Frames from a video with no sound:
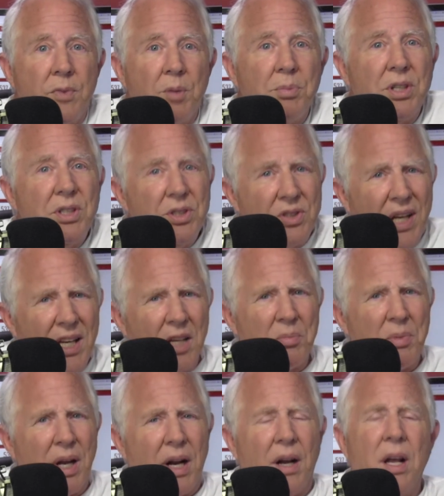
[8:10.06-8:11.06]
But take a
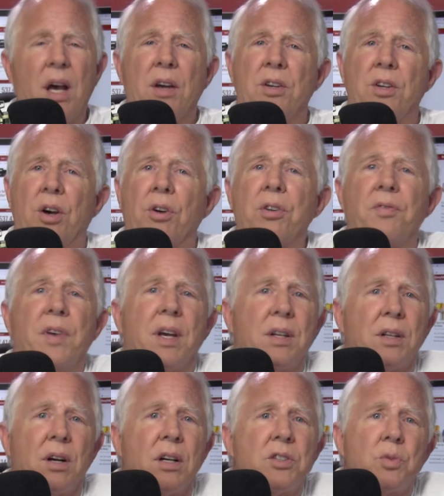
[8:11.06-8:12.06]
minute, go to
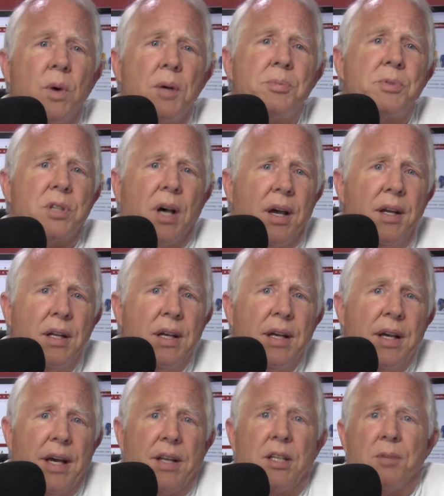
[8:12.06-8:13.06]
Vanguard's website
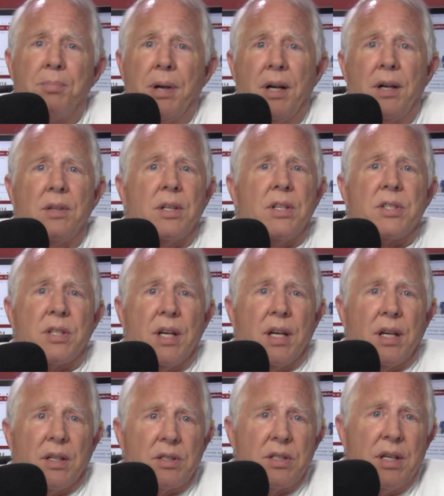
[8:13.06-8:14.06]
and compare these
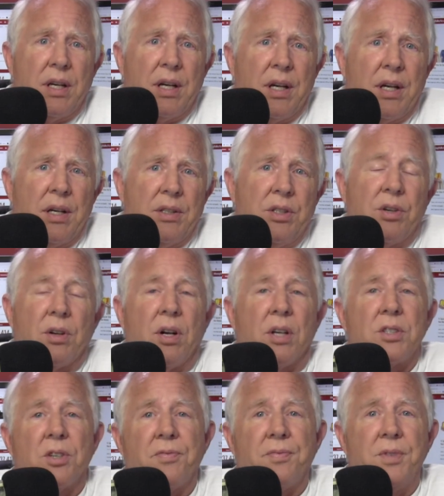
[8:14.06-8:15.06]
things. You
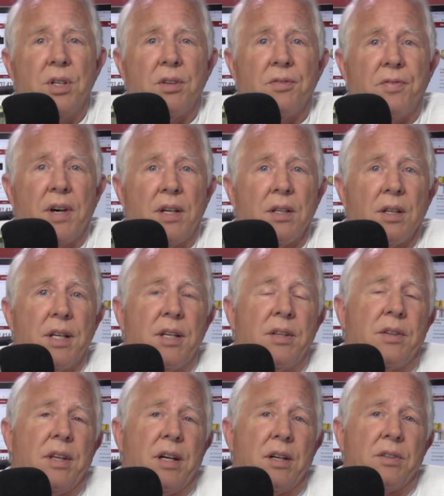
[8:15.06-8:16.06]
can find a link
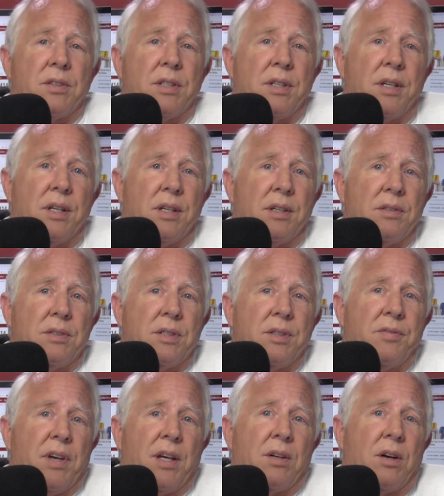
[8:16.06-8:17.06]
there to
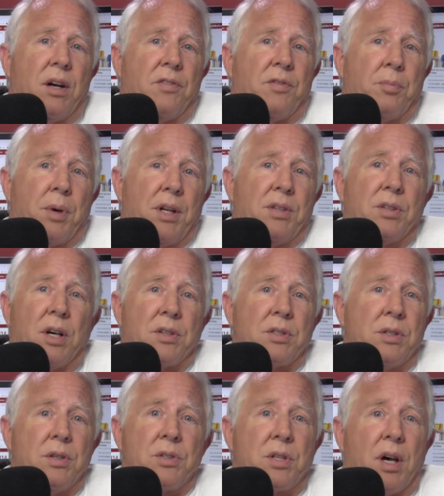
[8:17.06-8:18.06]
Vanguard from
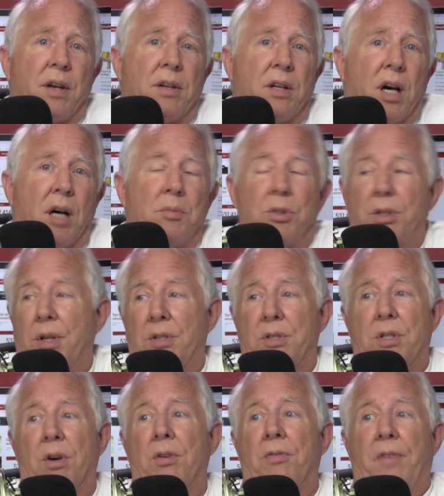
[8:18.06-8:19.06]
moneytalksnews.com, or you can
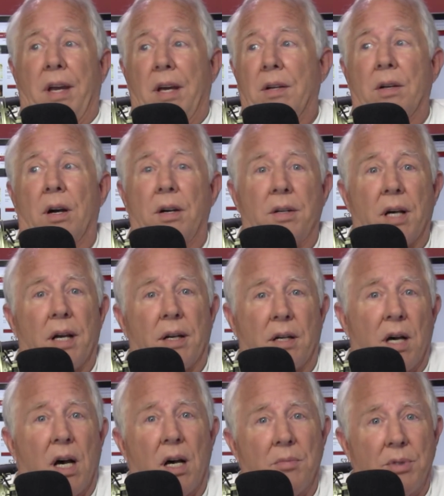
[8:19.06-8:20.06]
just go to
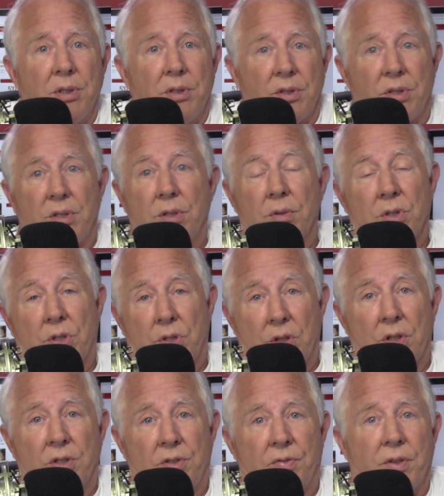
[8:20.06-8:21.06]
vanguard.com and just do a
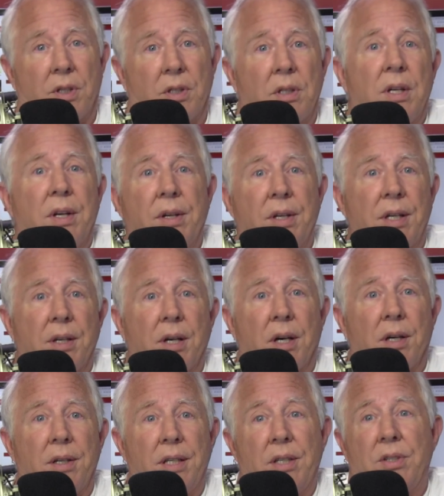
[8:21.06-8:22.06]
search for
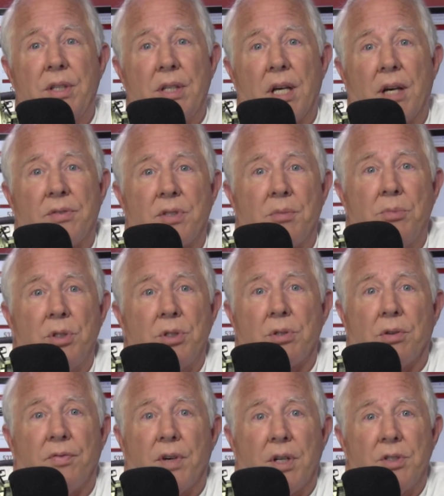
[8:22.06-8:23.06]
ETFs and
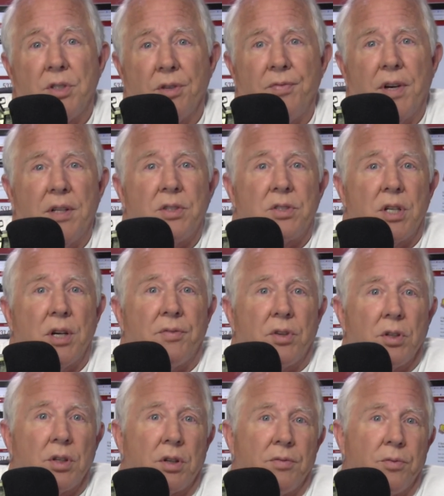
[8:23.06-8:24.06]
mutual funds. You'll find the stuff
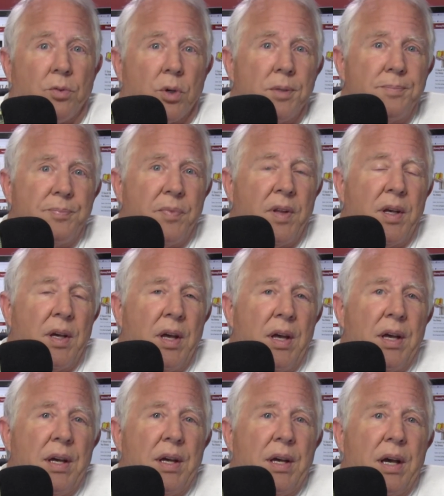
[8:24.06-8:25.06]
you're looking for.
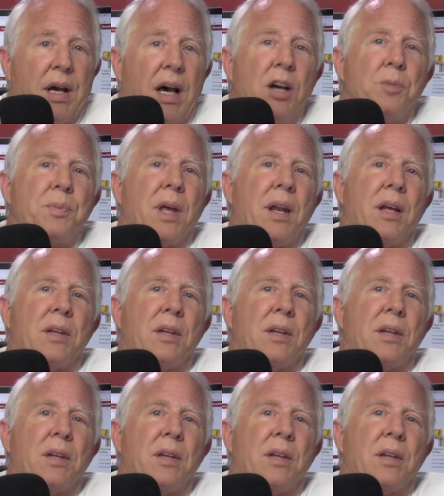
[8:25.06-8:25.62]
I hope that